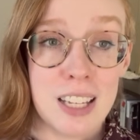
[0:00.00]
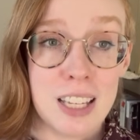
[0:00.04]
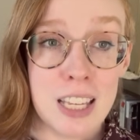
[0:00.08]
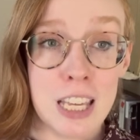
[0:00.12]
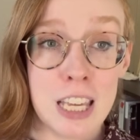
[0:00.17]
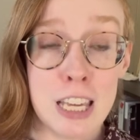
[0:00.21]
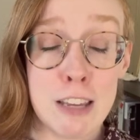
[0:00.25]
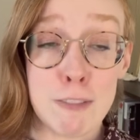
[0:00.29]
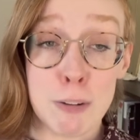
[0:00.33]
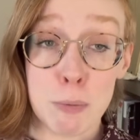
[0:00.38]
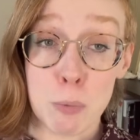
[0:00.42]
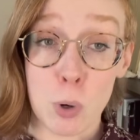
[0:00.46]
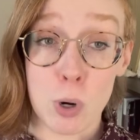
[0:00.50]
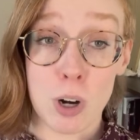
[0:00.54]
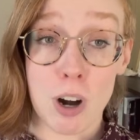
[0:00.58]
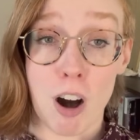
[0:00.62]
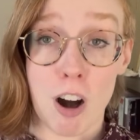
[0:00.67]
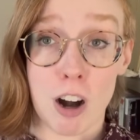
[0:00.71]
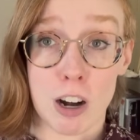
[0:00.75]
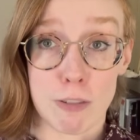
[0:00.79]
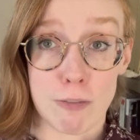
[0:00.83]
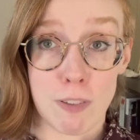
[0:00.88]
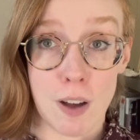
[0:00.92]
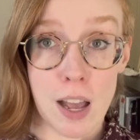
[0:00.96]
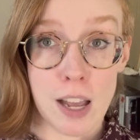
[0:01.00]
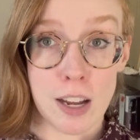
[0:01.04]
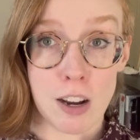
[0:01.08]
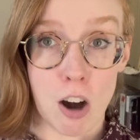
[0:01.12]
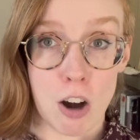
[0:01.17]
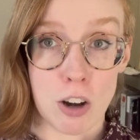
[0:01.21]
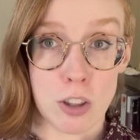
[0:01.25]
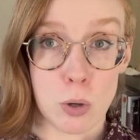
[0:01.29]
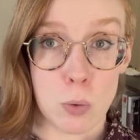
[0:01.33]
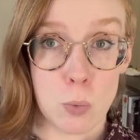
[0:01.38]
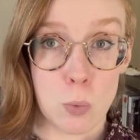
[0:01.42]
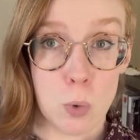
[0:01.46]
Even more horrifying
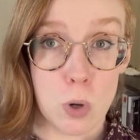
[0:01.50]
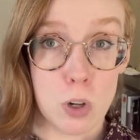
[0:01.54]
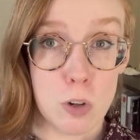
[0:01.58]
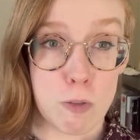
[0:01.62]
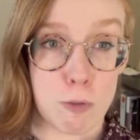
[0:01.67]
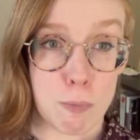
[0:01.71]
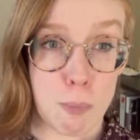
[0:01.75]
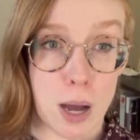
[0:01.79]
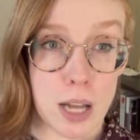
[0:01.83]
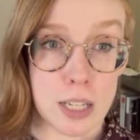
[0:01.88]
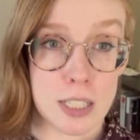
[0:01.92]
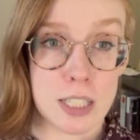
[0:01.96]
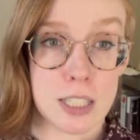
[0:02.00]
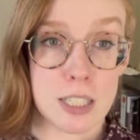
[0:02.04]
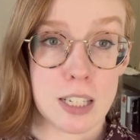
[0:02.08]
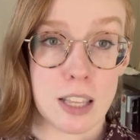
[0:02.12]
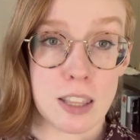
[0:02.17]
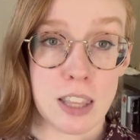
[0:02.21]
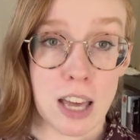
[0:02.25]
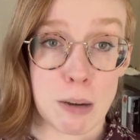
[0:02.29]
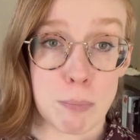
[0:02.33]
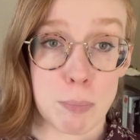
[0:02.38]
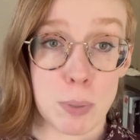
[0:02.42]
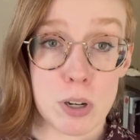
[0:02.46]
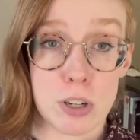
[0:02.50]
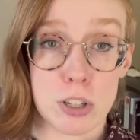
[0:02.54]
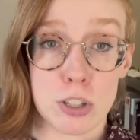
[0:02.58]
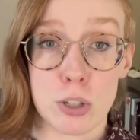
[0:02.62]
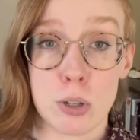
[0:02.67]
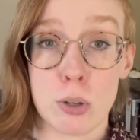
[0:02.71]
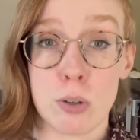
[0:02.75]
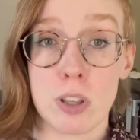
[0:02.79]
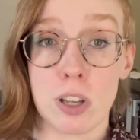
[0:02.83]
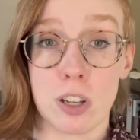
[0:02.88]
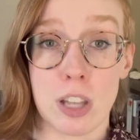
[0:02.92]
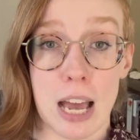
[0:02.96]
are the wolf mutts that
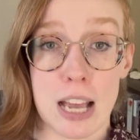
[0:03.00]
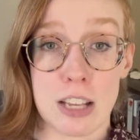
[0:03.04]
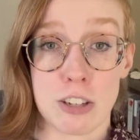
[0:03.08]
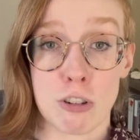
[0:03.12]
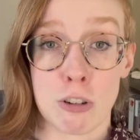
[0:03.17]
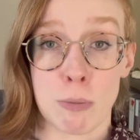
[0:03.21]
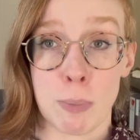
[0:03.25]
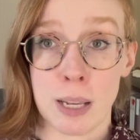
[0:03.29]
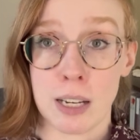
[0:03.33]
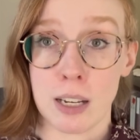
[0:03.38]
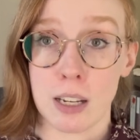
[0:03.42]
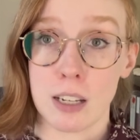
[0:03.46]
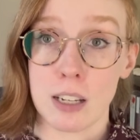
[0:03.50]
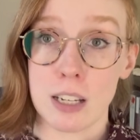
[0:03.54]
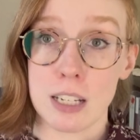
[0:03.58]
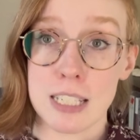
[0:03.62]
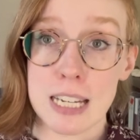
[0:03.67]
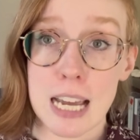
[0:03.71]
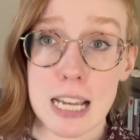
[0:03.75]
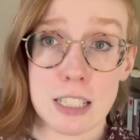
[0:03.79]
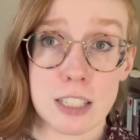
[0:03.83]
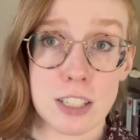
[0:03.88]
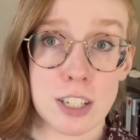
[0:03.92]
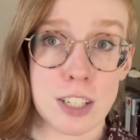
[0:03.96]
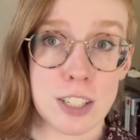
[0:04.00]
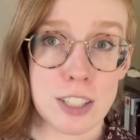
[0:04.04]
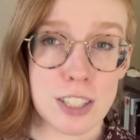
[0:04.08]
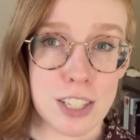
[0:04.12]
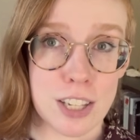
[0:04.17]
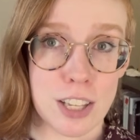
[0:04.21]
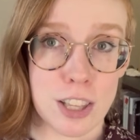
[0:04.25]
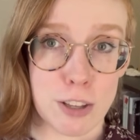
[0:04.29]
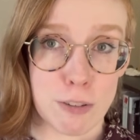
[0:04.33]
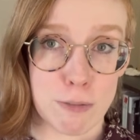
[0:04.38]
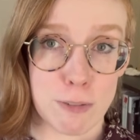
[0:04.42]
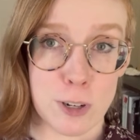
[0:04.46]
pursue the last remaining contestants
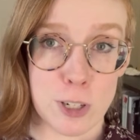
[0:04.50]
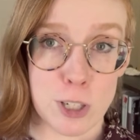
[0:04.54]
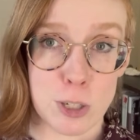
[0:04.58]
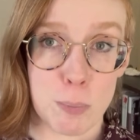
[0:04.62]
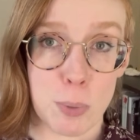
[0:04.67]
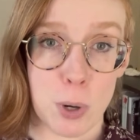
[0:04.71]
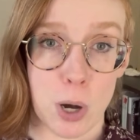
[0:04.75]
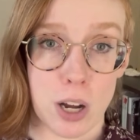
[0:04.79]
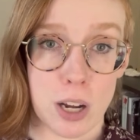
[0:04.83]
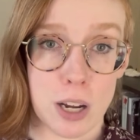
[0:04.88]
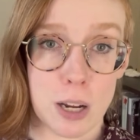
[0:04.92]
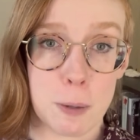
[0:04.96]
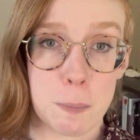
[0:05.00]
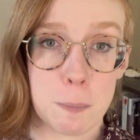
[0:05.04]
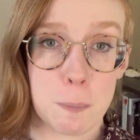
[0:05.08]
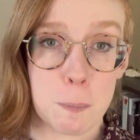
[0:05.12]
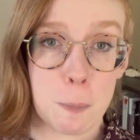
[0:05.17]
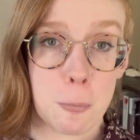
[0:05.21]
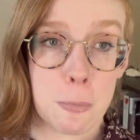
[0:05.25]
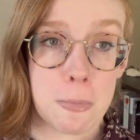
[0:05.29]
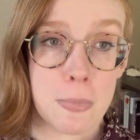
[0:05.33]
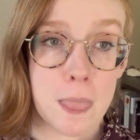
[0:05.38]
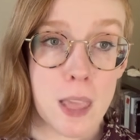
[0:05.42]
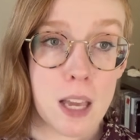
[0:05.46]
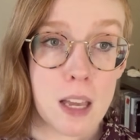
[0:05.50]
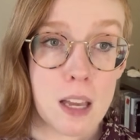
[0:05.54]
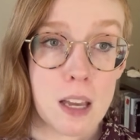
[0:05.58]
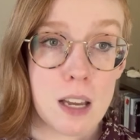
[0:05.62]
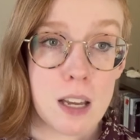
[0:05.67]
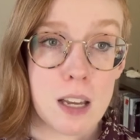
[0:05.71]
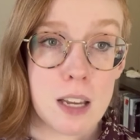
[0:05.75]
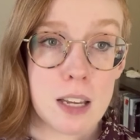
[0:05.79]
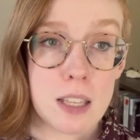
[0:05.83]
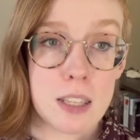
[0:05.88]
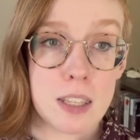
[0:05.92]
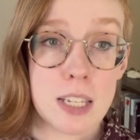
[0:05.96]
in the first book.
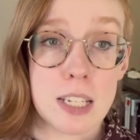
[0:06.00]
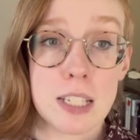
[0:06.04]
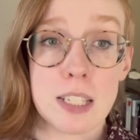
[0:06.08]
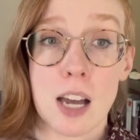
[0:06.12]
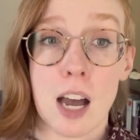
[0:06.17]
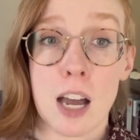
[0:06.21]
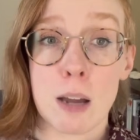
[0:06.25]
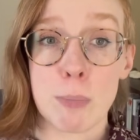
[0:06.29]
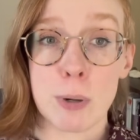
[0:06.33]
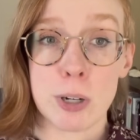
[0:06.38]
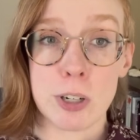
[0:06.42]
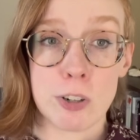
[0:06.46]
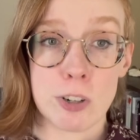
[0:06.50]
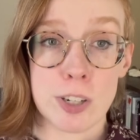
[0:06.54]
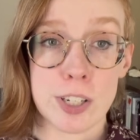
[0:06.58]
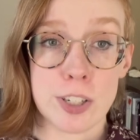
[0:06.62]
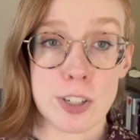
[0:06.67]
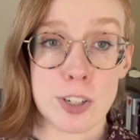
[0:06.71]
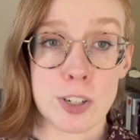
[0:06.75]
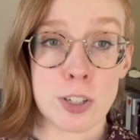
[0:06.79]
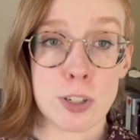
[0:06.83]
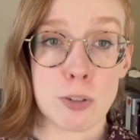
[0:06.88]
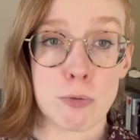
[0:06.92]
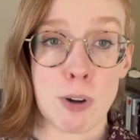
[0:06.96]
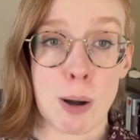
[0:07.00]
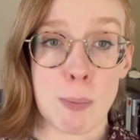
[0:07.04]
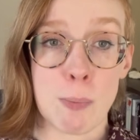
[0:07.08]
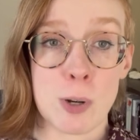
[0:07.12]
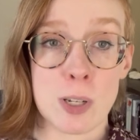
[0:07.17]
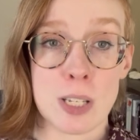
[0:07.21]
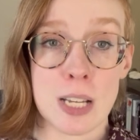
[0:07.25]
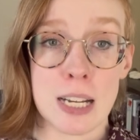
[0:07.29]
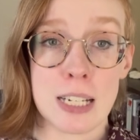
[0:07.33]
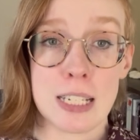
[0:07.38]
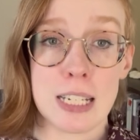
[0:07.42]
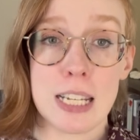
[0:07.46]
These hybrid creatures
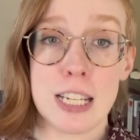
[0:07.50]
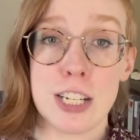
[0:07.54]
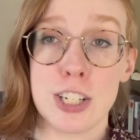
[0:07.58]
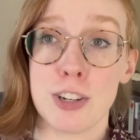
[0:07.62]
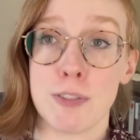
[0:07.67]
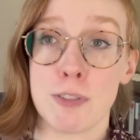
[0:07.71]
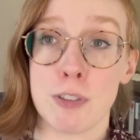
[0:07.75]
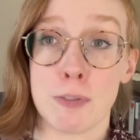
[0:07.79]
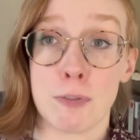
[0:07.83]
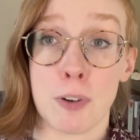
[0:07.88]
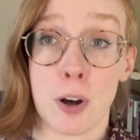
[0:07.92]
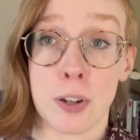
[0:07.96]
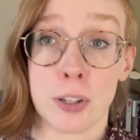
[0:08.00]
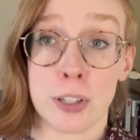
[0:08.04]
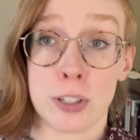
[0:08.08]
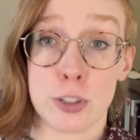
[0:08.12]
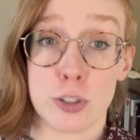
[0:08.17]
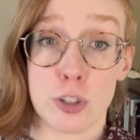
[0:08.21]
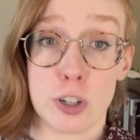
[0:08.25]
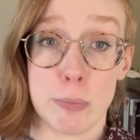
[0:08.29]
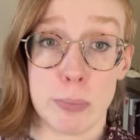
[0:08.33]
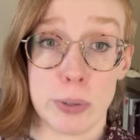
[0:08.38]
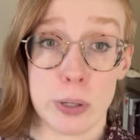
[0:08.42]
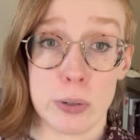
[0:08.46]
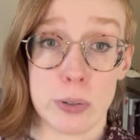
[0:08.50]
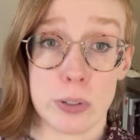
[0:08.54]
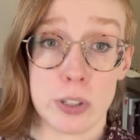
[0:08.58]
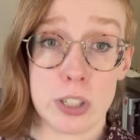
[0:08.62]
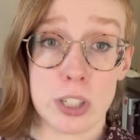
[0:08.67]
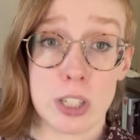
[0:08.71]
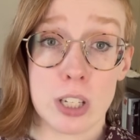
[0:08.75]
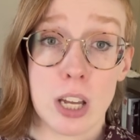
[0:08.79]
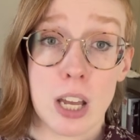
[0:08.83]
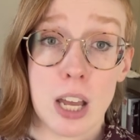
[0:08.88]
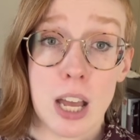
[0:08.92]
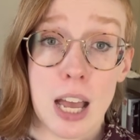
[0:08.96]
represent each of the fallen
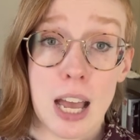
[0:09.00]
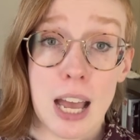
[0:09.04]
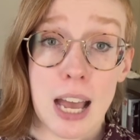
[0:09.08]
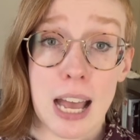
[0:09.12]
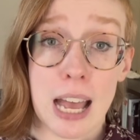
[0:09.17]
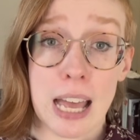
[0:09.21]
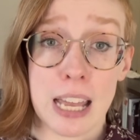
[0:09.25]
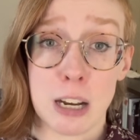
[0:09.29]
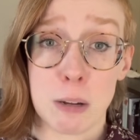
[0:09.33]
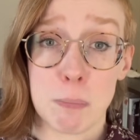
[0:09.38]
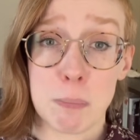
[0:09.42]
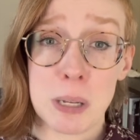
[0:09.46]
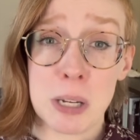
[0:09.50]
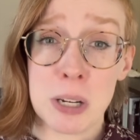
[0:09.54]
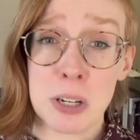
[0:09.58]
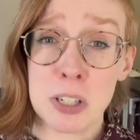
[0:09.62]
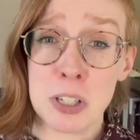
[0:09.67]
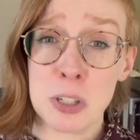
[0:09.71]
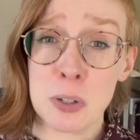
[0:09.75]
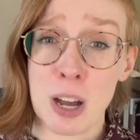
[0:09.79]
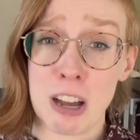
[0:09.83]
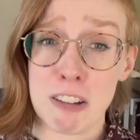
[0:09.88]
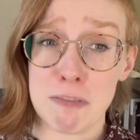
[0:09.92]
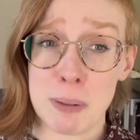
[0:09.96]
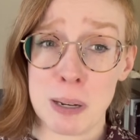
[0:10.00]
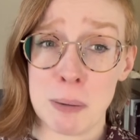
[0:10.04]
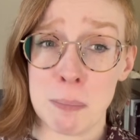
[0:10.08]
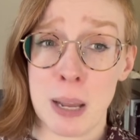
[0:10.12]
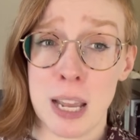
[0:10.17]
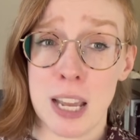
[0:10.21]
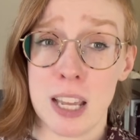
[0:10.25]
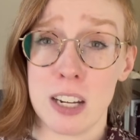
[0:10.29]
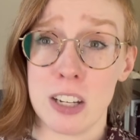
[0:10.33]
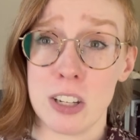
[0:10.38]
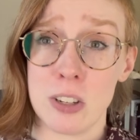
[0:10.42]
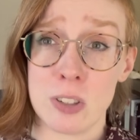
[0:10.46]
tributes and appear to have been
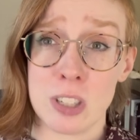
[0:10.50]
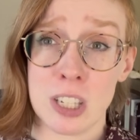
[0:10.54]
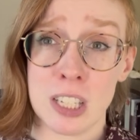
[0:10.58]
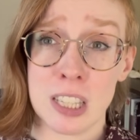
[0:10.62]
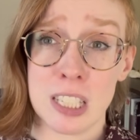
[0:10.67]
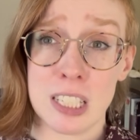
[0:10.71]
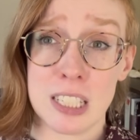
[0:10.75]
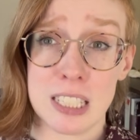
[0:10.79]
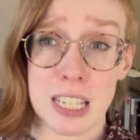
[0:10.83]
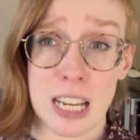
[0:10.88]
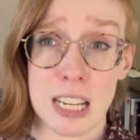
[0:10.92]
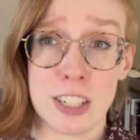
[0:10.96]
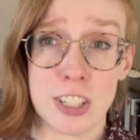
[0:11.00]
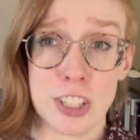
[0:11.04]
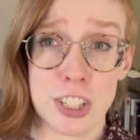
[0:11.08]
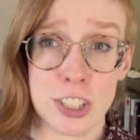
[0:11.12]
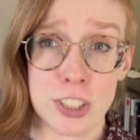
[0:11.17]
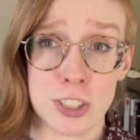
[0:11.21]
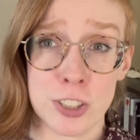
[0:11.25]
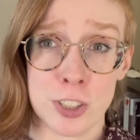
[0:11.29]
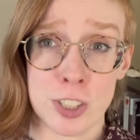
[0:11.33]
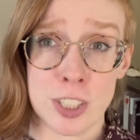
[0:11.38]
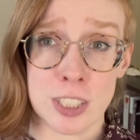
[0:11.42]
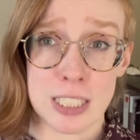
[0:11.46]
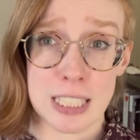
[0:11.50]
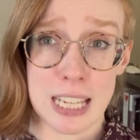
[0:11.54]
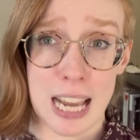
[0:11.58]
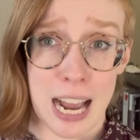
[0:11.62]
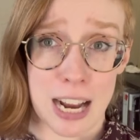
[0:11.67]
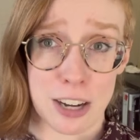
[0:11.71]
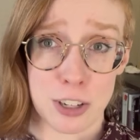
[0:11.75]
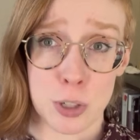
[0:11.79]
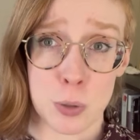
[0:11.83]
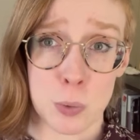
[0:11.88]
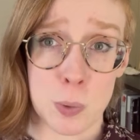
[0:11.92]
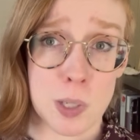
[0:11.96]
made using the dead children's
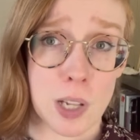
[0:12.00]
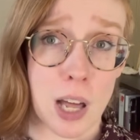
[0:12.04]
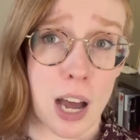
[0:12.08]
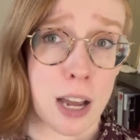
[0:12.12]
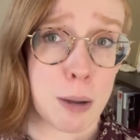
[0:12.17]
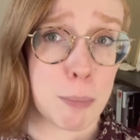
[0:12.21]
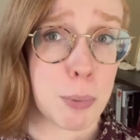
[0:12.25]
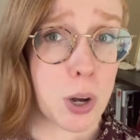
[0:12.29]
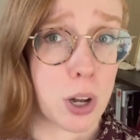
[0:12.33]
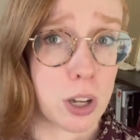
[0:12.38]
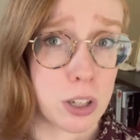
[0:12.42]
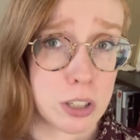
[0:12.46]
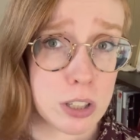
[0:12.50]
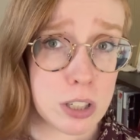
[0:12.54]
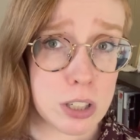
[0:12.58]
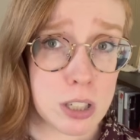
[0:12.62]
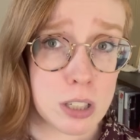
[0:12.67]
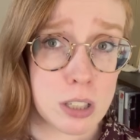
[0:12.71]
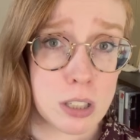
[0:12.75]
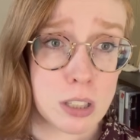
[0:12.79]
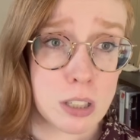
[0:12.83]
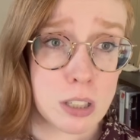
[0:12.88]
actual eyeballs.